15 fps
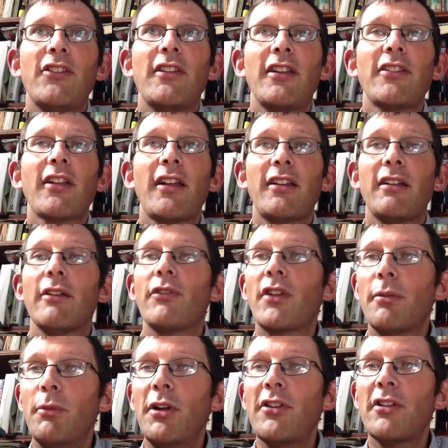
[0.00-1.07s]
this idea of
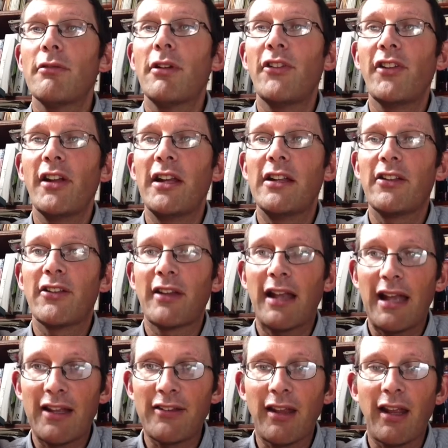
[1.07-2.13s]
community resilience
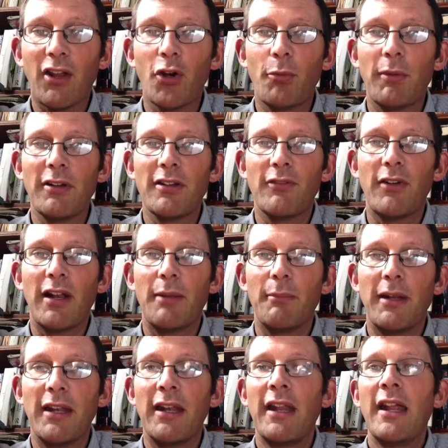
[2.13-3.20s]
as economic
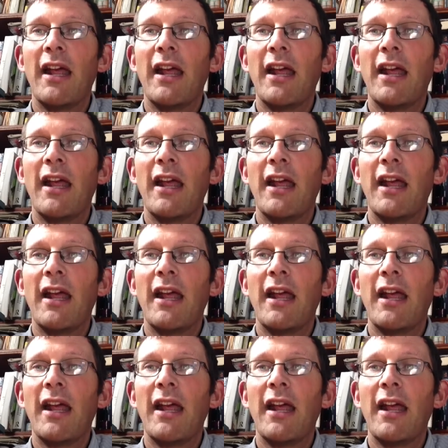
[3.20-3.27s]
development,